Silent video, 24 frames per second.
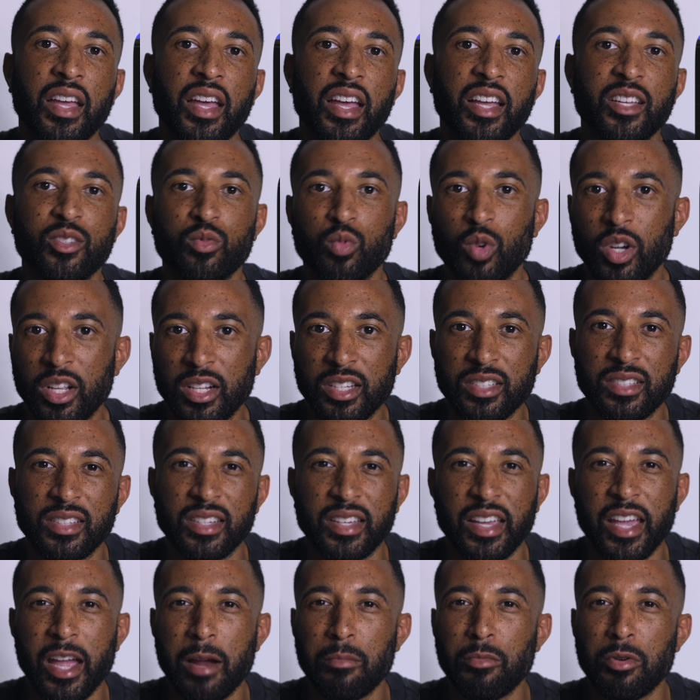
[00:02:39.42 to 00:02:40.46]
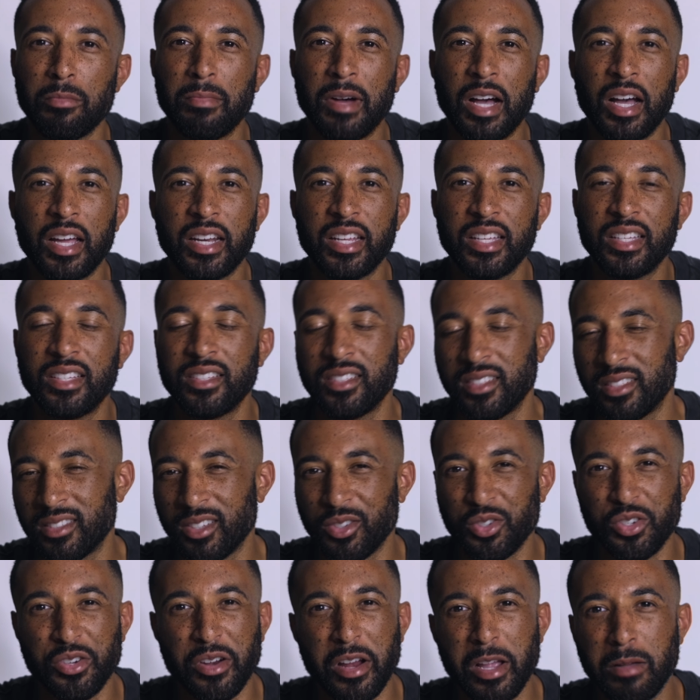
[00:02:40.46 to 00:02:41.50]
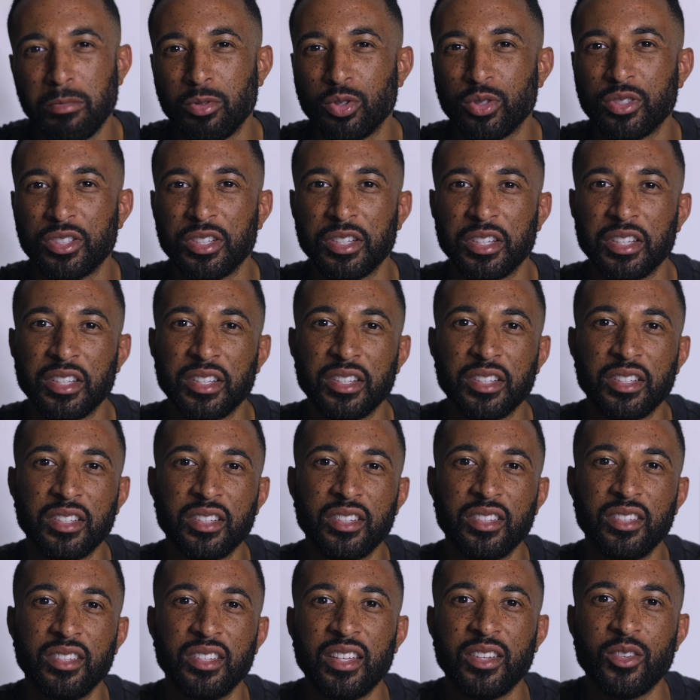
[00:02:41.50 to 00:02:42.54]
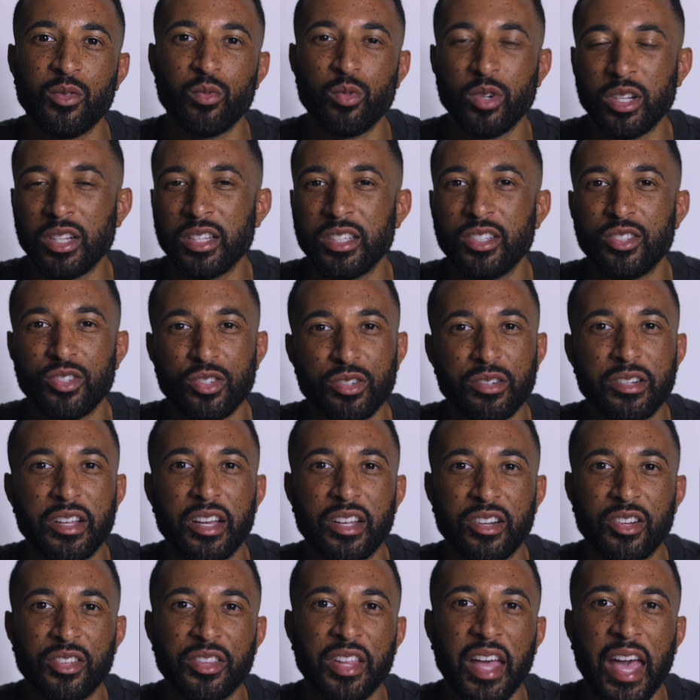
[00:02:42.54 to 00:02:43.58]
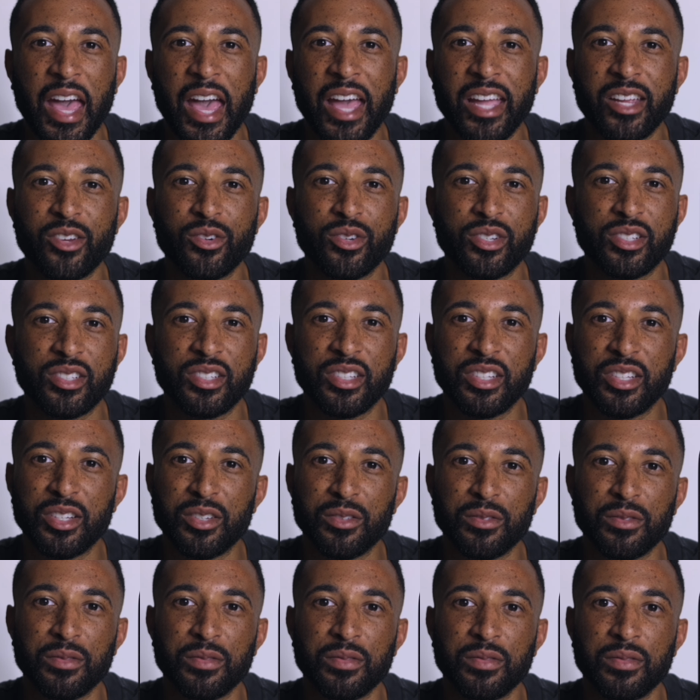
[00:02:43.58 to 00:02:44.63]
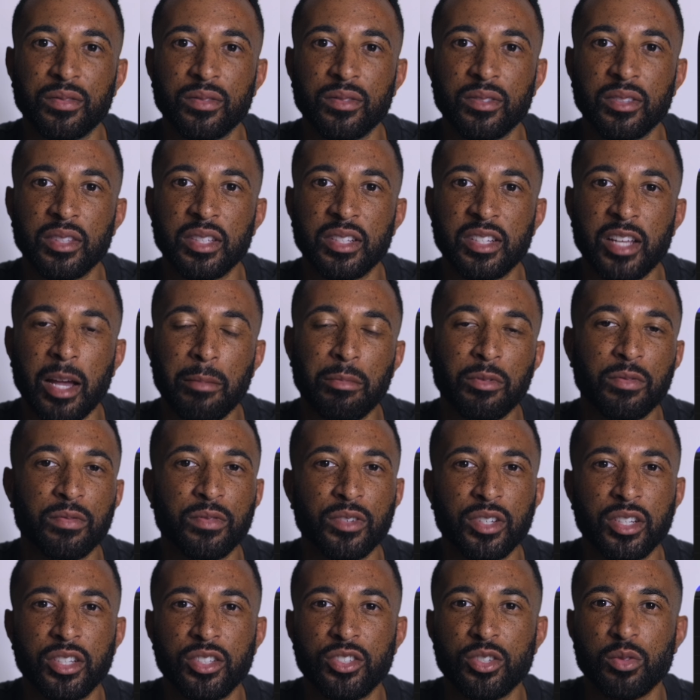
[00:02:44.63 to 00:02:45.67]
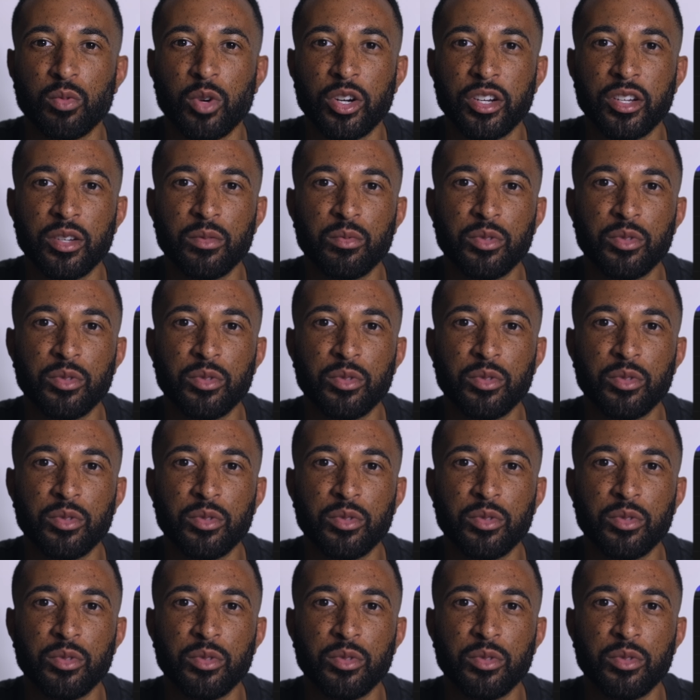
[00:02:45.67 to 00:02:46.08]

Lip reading: as well as the camera body. So you're able to really drill down on the accuracy of the type of footage you're working